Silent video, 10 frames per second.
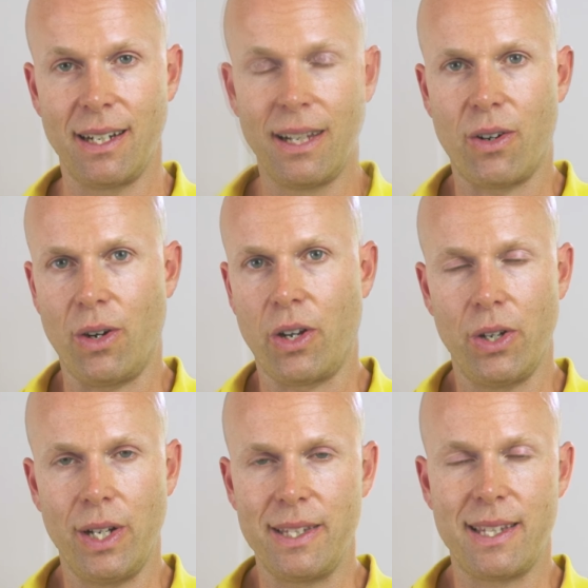or
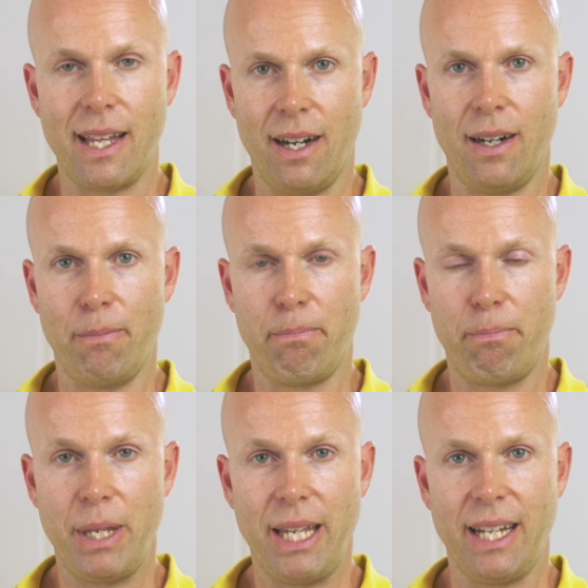goods that are
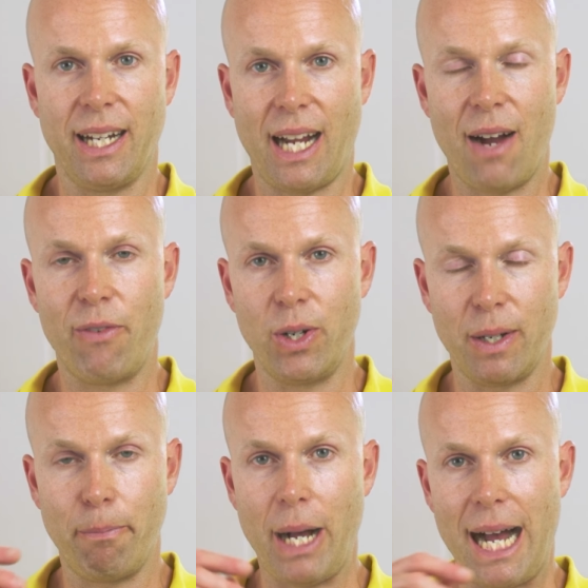being
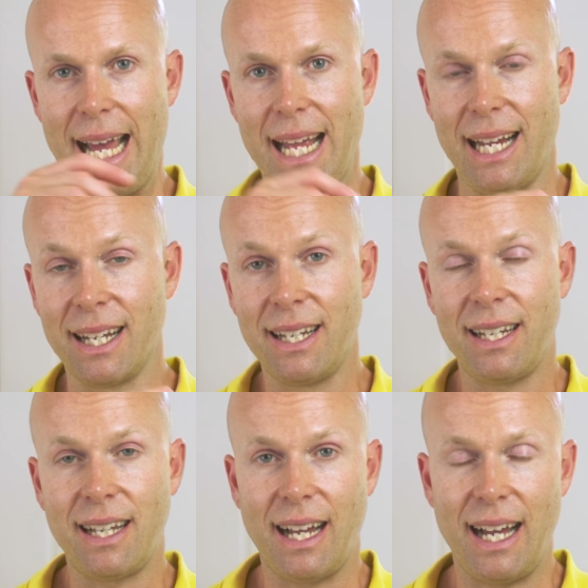covered by
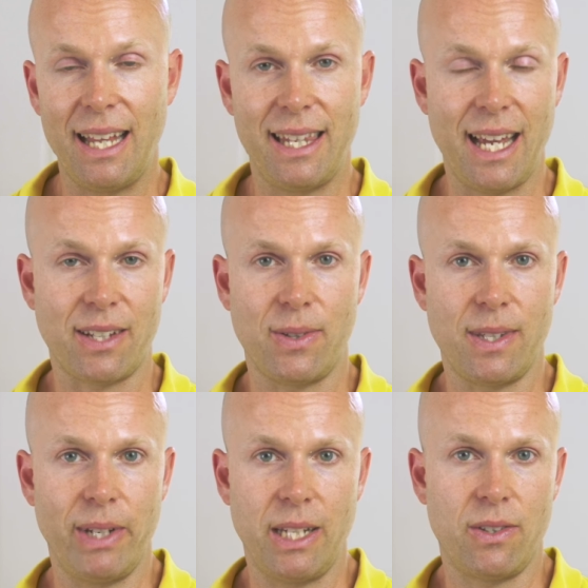the exclusivity?